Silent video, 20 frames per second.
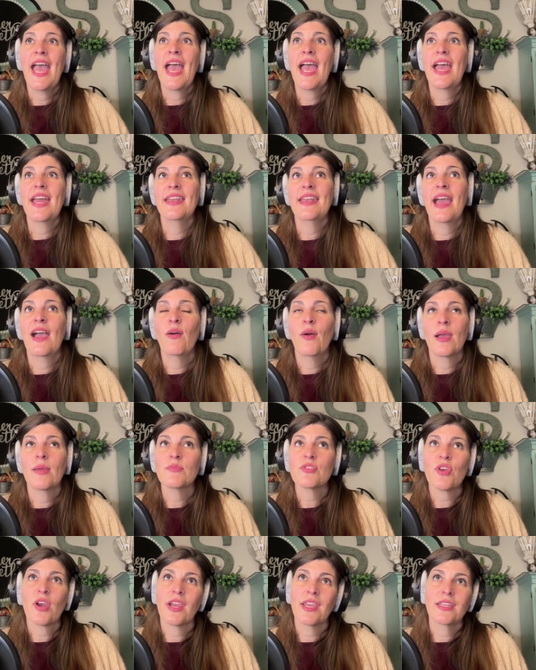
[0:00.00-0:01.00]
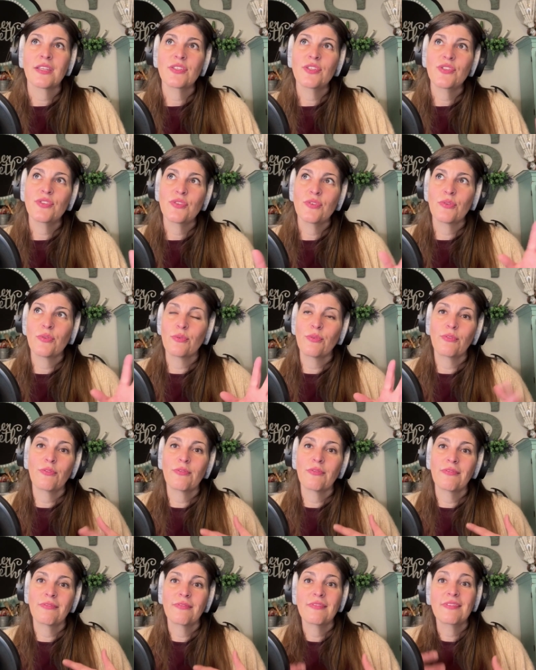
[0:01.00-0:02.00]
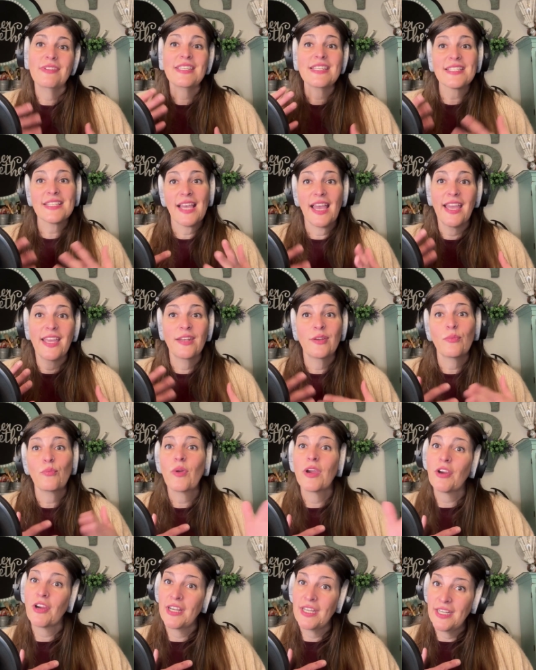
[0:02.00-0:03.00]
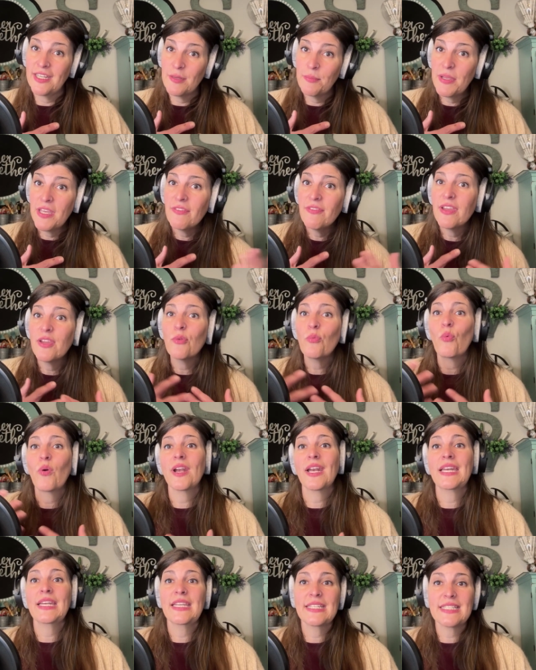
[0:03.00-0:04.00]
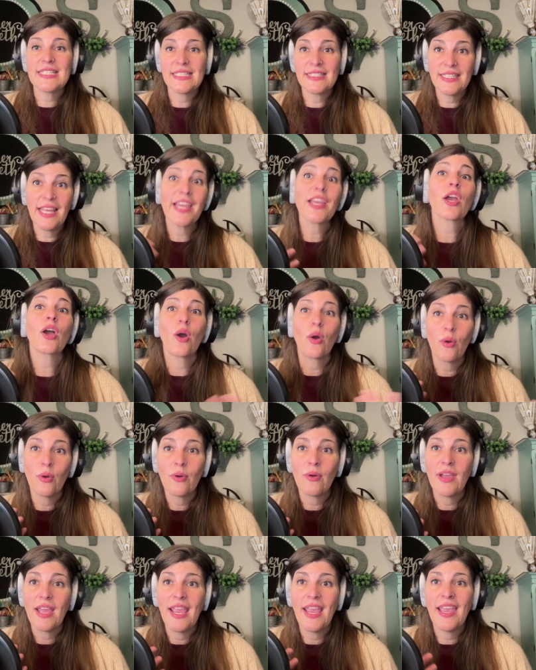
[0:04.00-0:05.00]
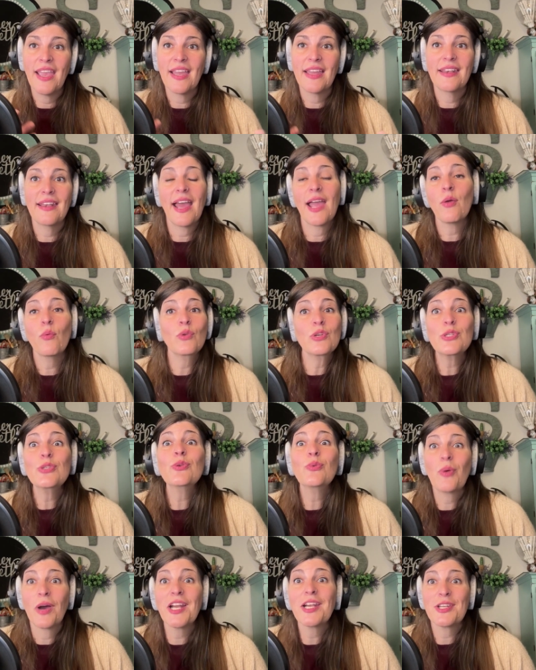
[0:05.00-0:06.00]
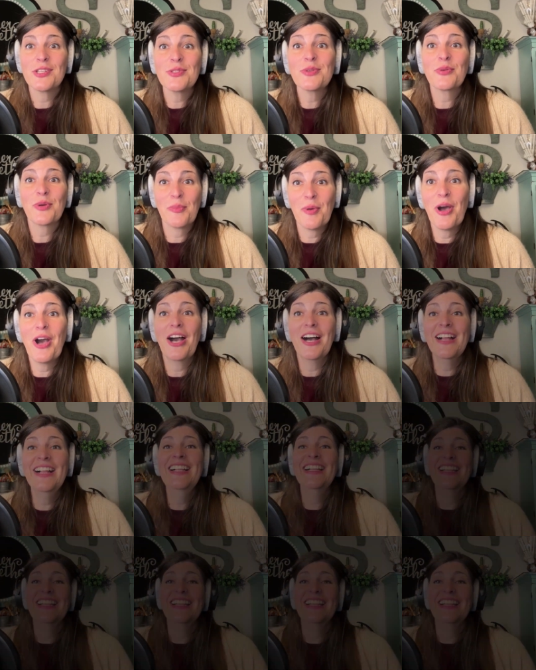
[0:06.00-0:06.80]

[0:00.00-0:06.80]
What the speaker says: And now I'm trying to decide where I need to pivot, what I need to let go. And I do want to do them all.